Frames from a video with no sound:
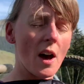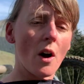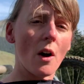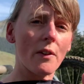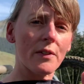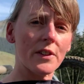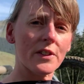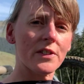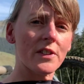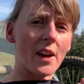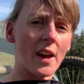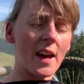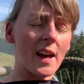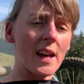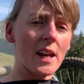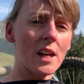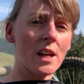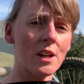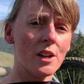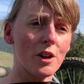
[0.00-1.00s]
On the
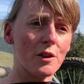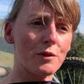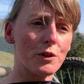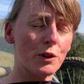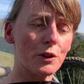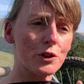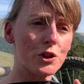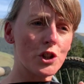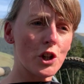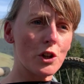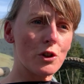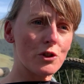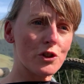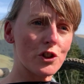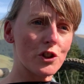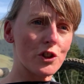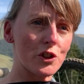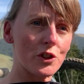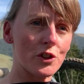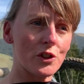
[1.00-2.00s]
day of your
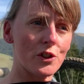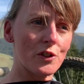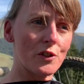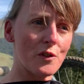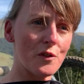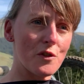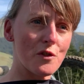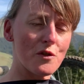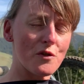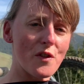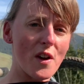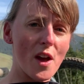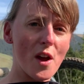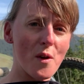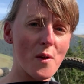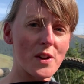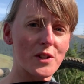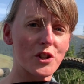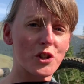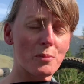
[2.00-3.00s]
chosen
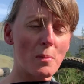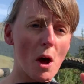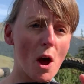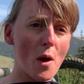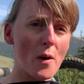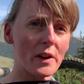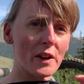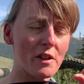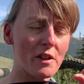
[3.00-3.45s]
fear-inspiring